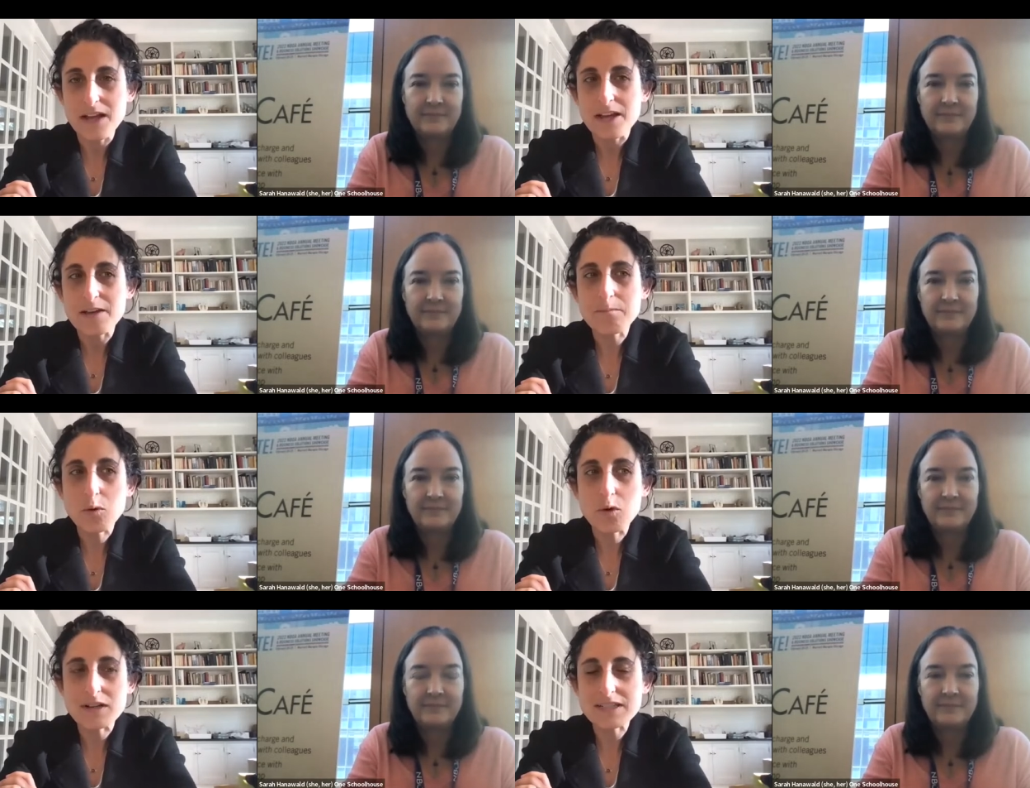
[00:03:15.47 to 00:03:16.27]

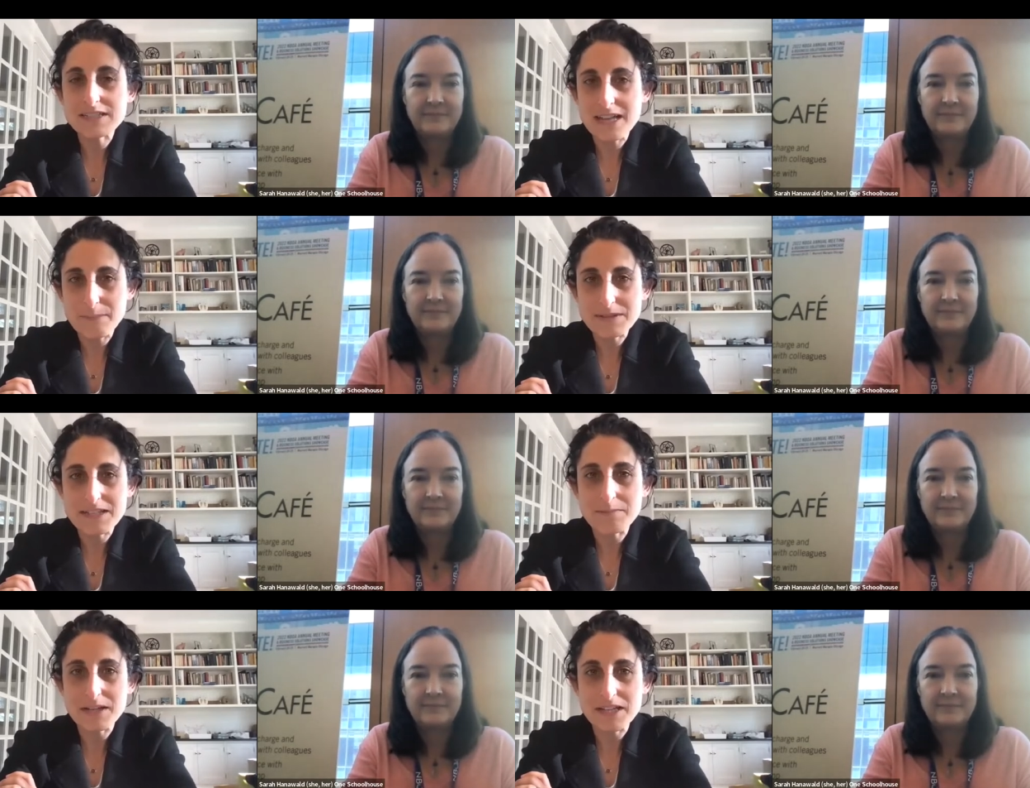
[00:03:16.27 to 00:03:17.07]
Speaker 1: important steps
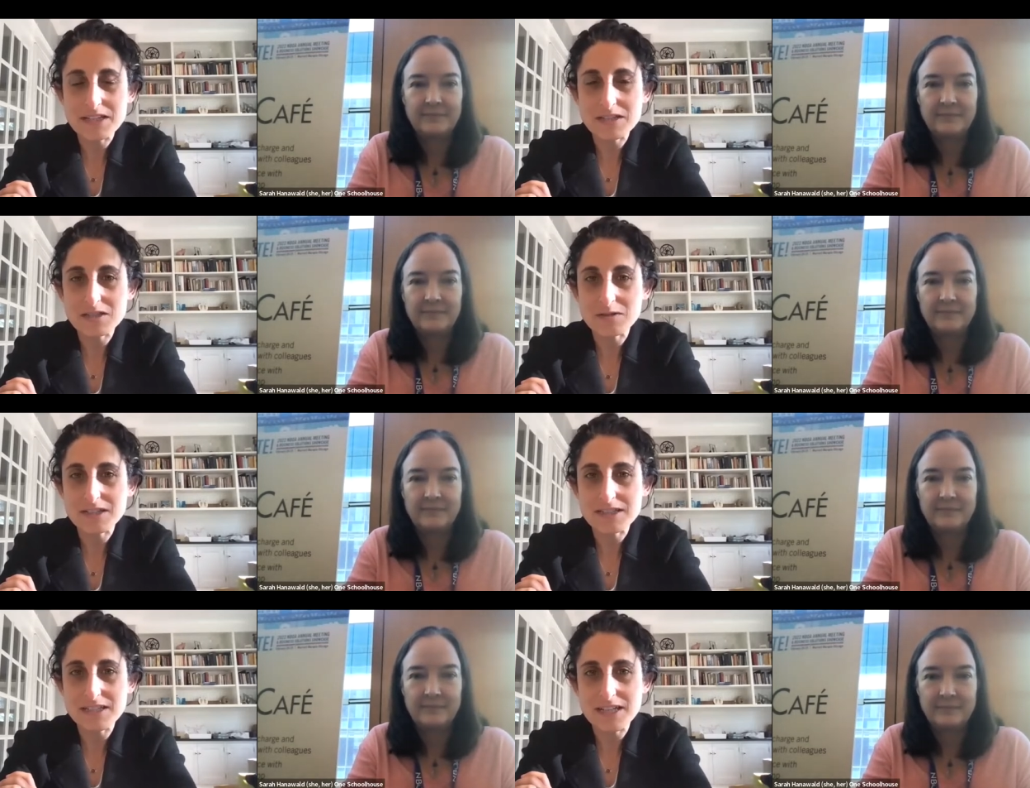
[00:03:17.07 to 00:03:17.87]
in meeting
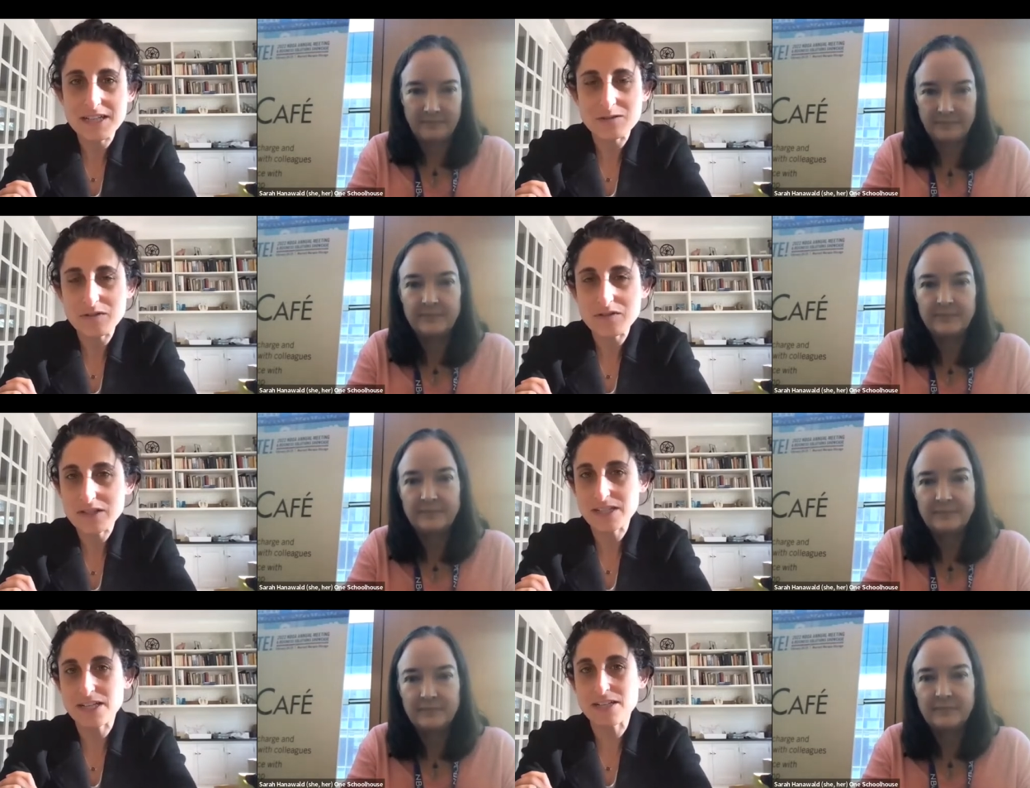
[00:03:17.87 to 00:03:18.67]
students' needs. We've
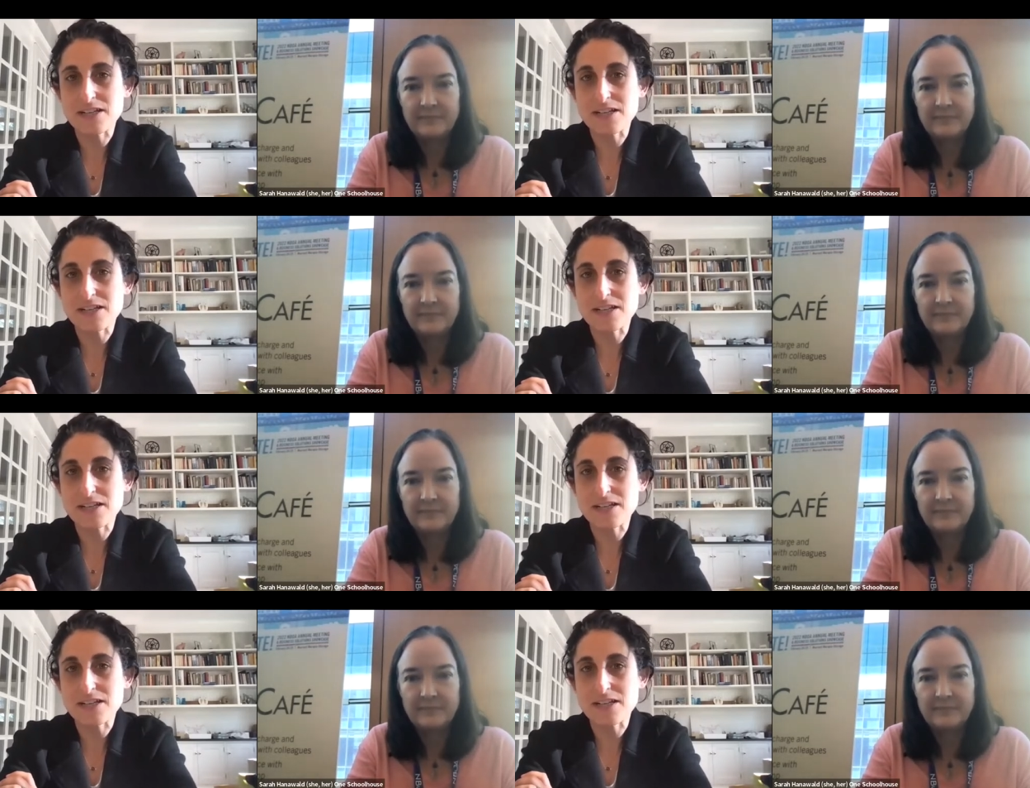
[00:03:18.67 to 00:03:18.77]
just seen